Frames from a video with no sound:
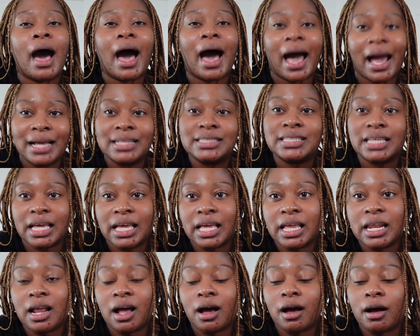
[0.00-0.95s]
I
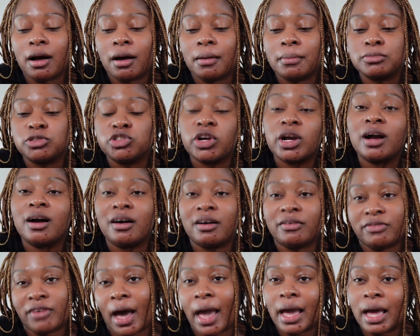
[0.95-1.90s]
did trigger a
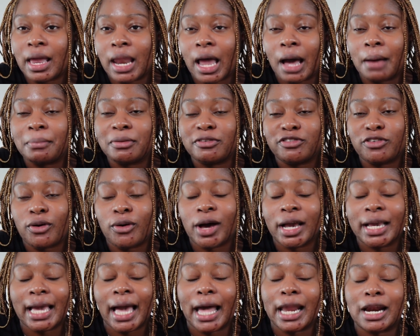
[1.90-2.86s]
fire alarm before I
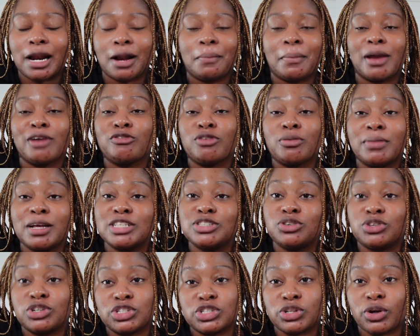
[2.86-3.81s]
got out of my room. I saw
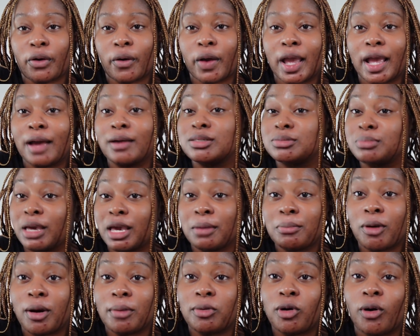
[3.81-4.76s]
the story. I was making
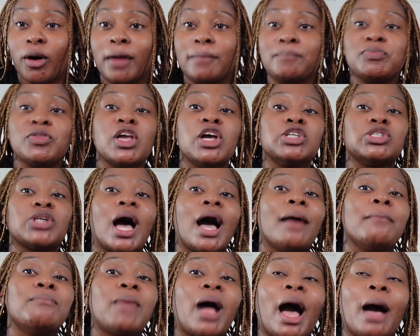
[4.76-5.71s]
popcorn. So
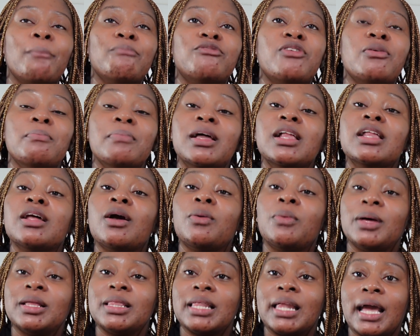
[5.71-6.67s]
I'm familiar
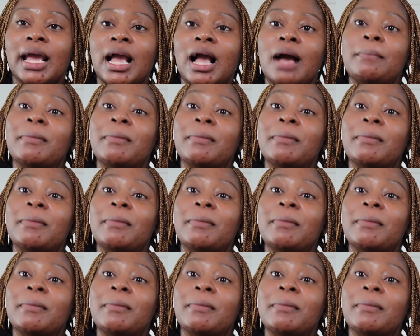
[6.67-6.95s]
with like